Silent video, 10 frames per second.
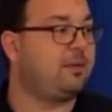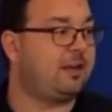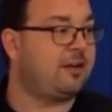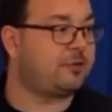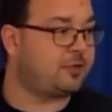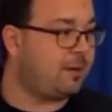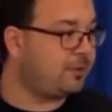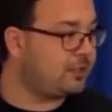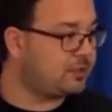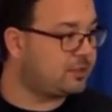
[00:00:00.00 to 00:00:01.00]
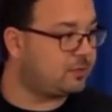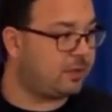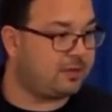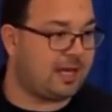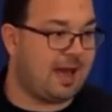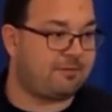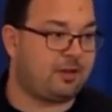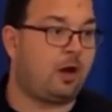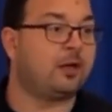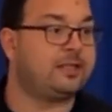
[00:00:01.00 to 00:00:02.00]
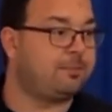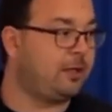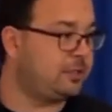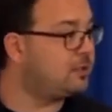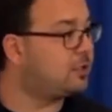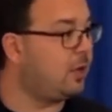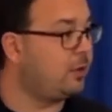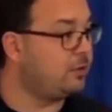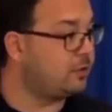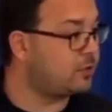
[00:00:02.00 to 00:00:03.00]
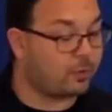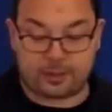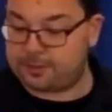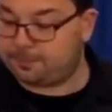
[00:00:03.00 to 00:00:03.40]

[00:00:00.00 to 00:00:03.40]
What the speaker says: manufacturing operations where they have the R&D budget to go and do this work.